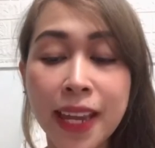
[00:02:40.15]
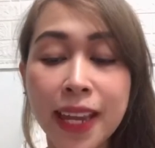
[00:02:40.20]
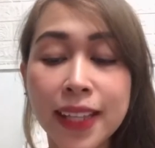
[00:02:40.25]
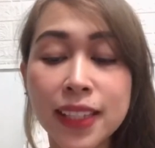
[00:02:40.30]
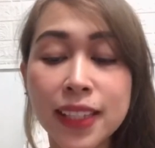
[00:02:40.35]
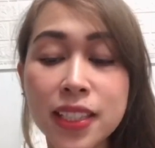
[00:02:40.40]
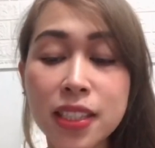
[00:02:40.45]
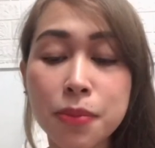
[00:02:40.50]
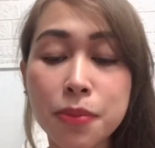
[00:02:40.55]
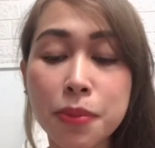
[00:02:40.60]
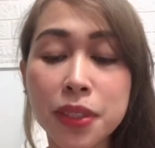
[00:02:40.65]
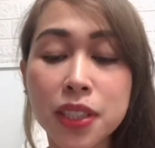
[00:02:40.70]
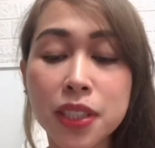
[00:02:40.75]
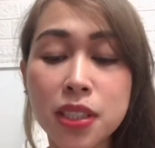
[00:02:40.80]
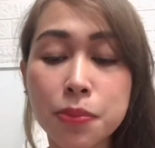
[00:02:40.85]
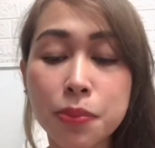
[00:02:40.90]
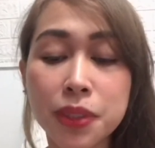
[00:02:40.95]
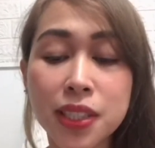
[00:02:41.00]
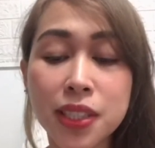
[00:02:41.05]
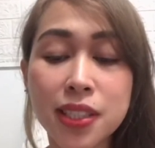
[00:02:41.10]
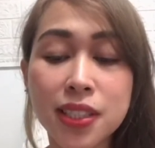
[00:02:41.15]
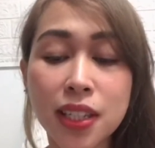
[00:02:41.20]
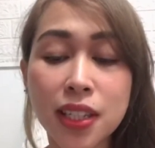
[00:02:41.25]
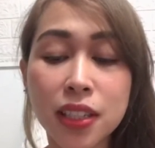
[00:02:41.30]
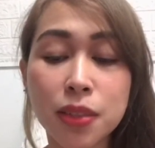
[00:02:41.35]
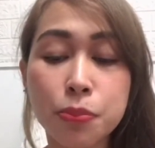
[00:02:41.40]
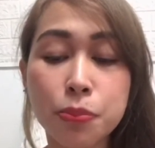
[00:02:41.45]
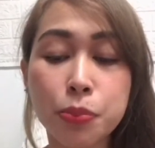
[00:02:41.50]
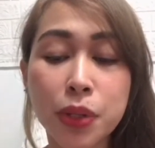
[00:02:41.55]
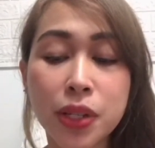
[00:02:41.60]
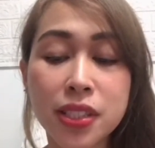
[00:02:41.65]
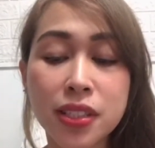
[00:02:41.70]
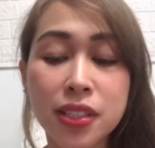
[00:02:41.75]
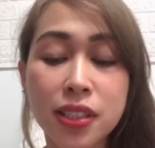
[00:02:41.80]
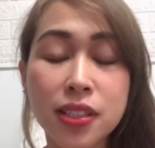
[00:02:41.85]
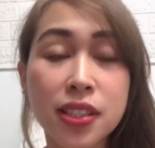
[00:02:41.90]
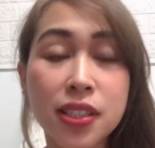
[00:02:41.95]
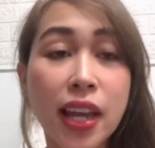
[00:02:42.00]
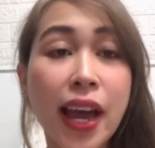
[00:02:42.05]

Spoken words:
Elizabeth has been a steady presence,